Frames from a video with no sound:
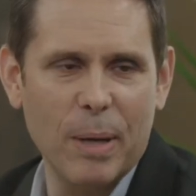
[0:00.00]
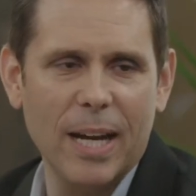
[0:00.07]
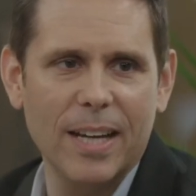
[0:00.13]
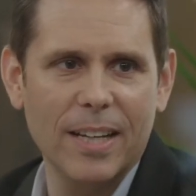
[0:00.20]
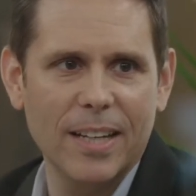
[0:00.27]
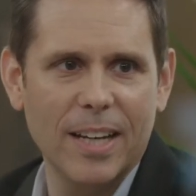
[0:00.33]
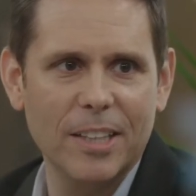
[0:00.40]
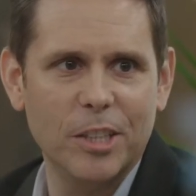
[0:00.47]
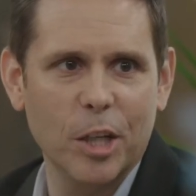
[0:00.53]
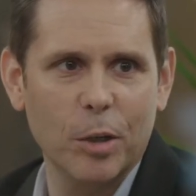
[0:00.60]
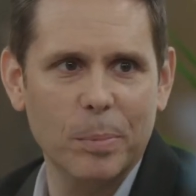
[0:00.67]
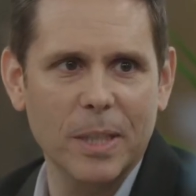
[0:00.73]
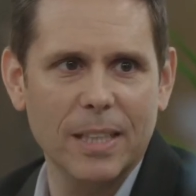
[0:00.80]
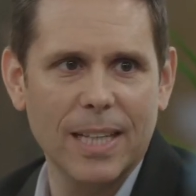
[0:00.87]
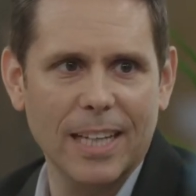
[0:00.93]
by
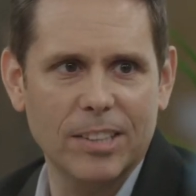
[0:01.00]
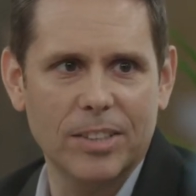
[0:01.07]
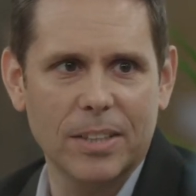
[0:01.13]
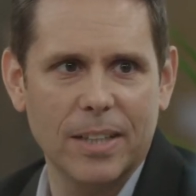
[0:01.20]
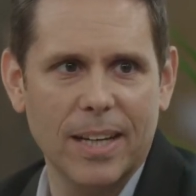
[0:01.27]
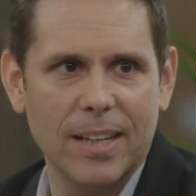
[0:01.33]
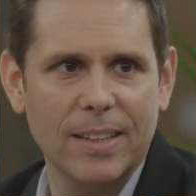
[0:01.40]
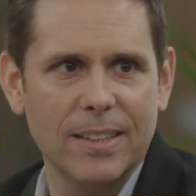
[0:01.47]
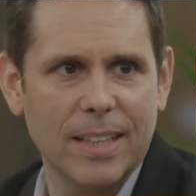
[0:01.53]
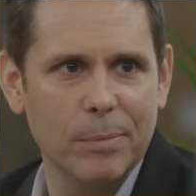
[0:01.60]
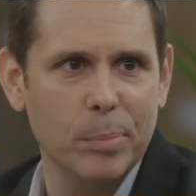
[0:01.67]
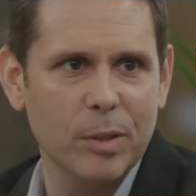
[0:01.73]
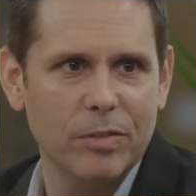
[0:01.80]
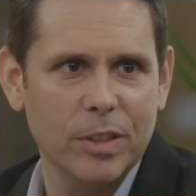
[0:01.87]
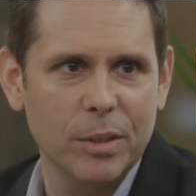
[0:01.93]
Adobe yesterday, can
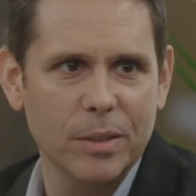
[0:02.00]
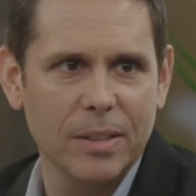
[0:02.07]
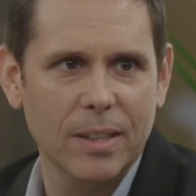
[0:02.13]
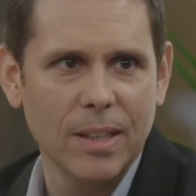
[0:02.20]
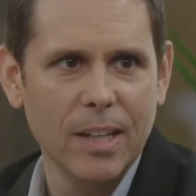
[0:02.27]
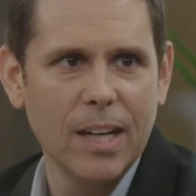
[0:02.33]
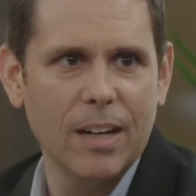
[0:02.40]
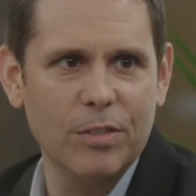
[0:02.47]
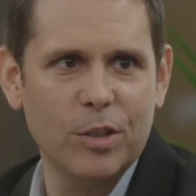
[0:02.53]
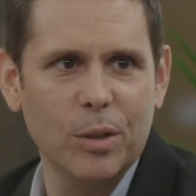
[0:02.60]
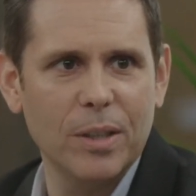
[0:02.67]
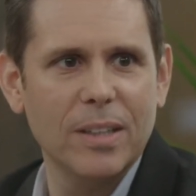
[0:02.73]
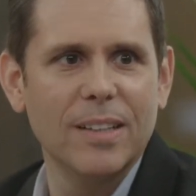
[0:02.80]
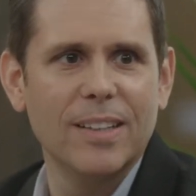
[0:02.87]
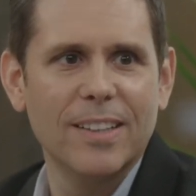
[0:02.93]
be viewed. And there's a
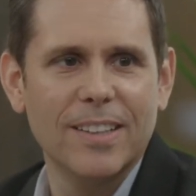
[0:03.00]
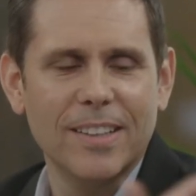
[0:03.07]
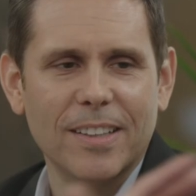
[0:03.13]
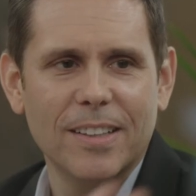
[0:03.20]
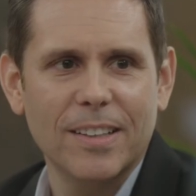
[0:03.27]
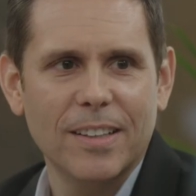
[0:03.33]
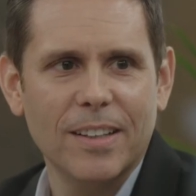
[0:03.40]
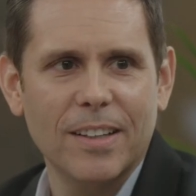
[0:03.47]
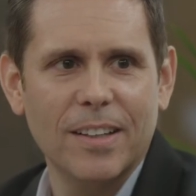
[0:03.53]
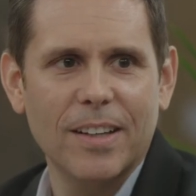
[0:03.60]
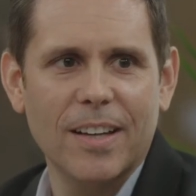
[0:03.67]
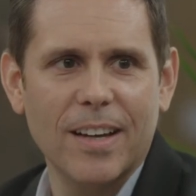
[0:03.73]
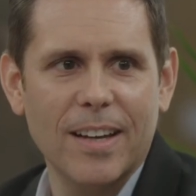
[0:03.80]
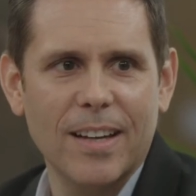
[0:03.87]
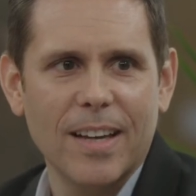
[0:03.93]
lot of different
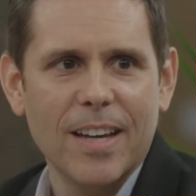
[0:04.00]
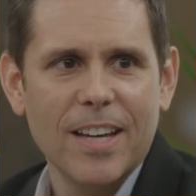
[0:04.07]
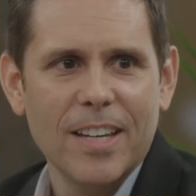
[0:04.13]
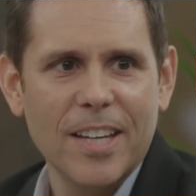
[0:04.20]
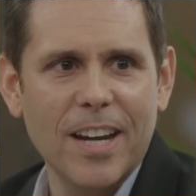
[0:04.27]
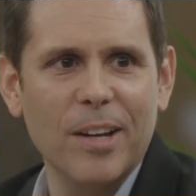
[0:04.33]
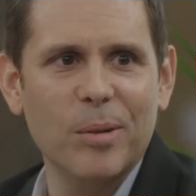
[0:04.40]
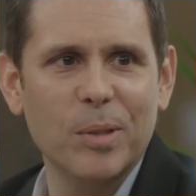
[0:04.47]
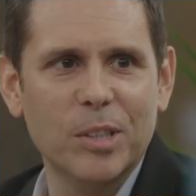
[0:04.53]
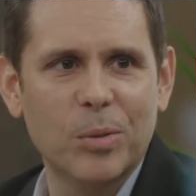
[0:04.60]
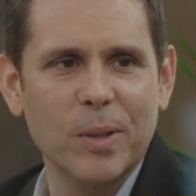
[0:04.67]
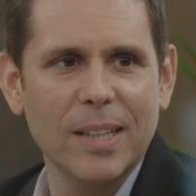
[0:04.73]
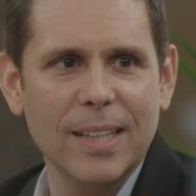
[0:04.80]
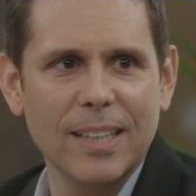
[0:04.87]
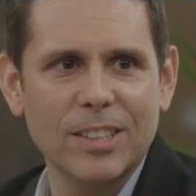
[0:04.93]
insights you were getting. And it was
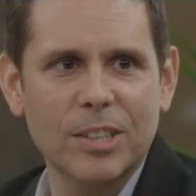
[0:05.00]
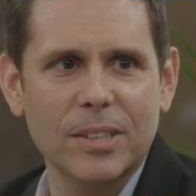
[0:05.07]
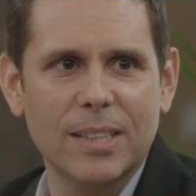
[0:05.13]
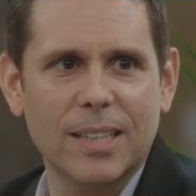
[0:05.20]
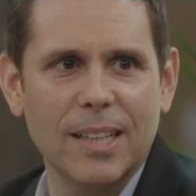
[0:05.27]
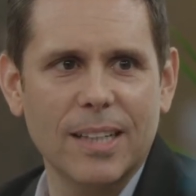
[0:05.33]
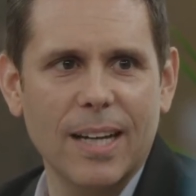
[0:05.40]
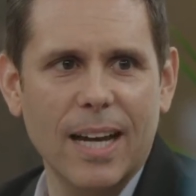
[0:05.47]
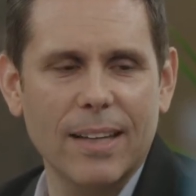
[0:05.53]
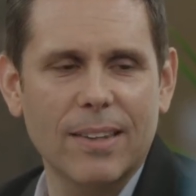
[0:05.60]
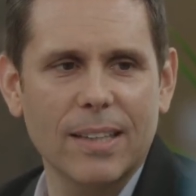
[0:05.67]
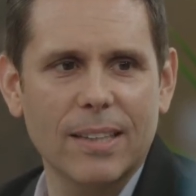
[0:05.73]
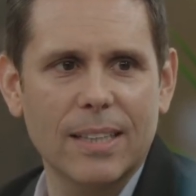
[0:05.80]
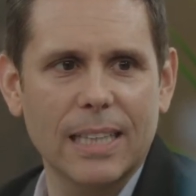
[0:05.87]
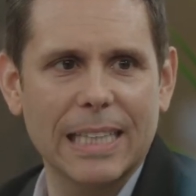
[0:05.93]
really interesting. I
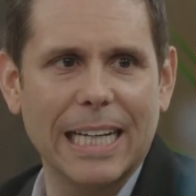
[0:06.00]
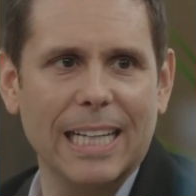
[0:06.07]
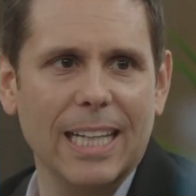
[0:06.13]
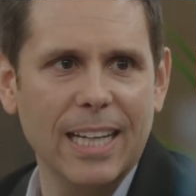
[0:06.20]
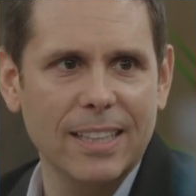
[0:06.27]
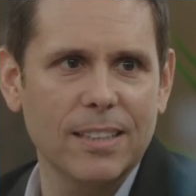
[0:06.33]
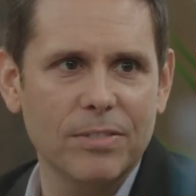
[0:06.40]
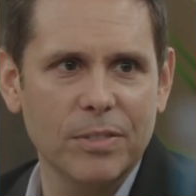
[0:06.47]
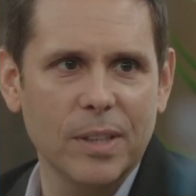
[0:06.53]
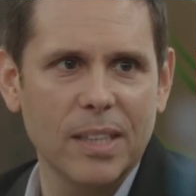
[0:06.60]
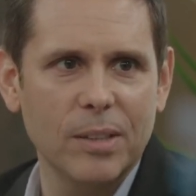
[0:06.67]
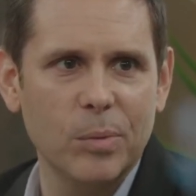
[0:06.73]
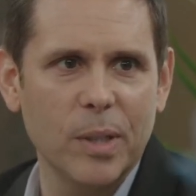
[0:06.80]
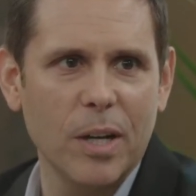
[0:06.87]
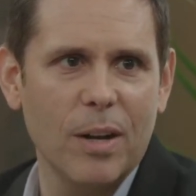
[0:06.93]
think
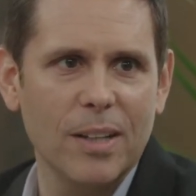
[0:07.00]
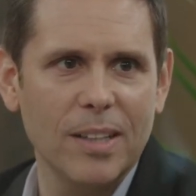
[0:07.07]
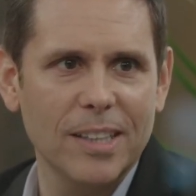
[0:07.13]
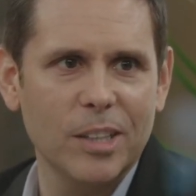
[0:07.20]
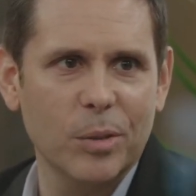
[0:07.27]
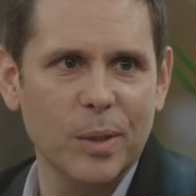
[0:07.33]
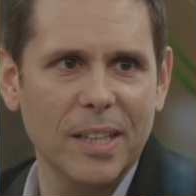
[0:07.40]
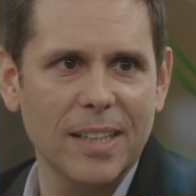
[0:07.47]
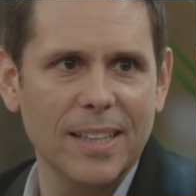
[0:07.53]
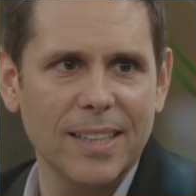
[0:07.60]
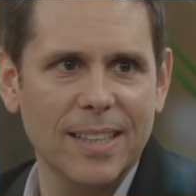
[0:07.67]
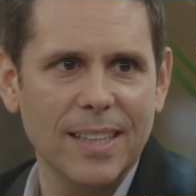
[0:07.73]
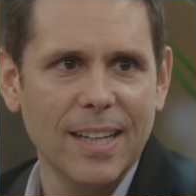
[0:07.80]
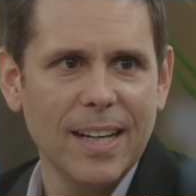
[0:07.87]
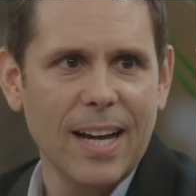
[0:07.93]
collectively we all agreed
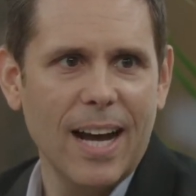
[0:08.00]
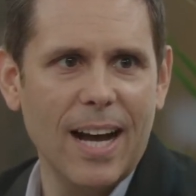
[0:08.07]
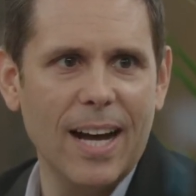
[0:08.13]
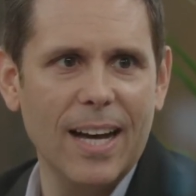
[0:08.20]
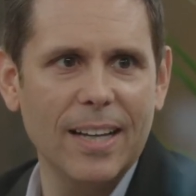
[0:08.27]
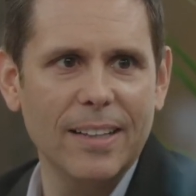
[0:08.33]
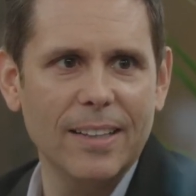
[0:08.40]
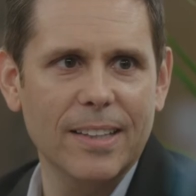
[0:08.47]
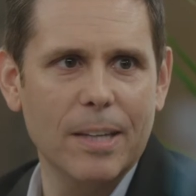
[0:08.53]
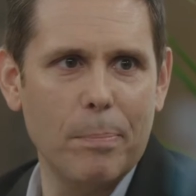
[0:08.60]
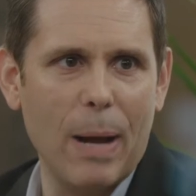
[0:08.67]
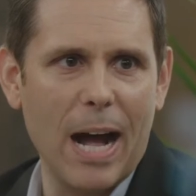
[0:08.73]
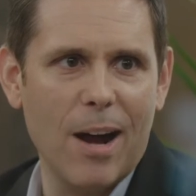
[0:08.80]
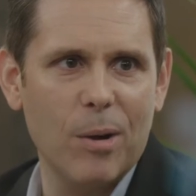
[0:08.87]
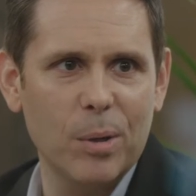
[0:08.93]
on the
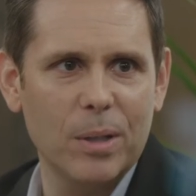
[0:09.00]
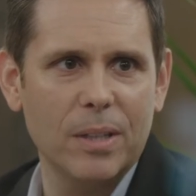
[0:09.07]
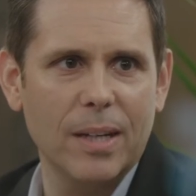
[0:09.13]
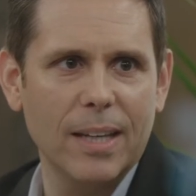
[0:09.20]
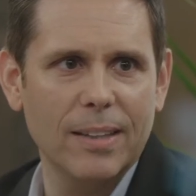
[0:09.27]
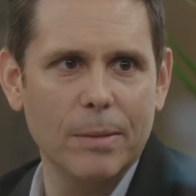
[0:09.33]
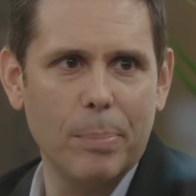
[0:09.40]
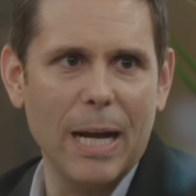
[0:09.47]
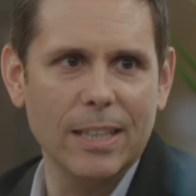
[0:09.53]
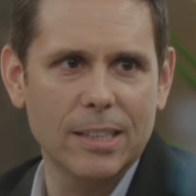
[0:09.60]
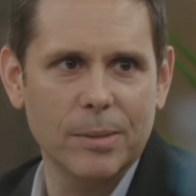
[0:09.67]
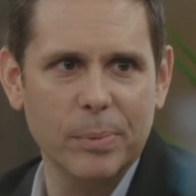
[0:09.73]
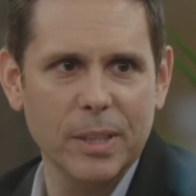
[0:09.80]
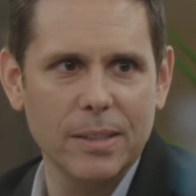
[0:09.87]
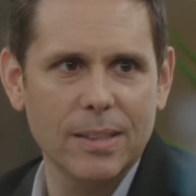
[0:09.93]
power and the
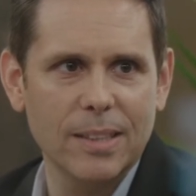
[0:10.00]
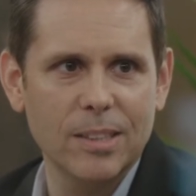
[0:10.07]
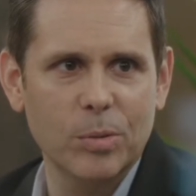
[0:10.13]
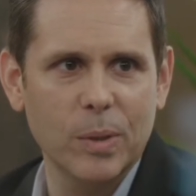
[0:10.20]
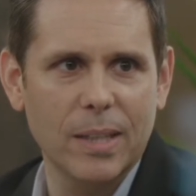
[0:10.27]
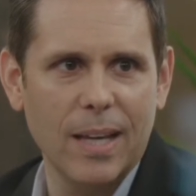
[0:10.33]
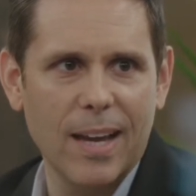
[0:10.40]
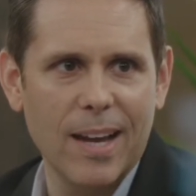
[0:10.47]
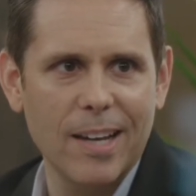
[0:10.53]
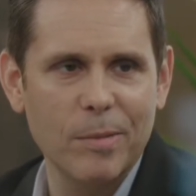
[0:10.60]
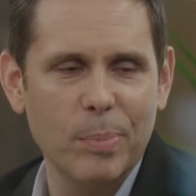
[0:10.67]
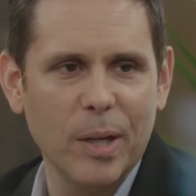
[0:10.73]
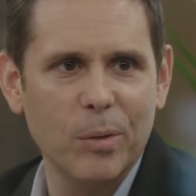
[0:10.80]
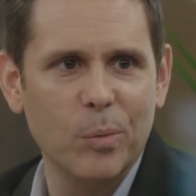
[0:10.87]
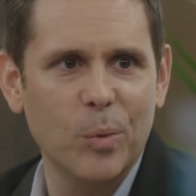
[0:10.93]
possibilities with A I,
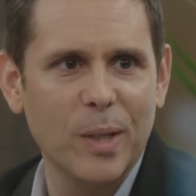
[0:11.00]
but yeah.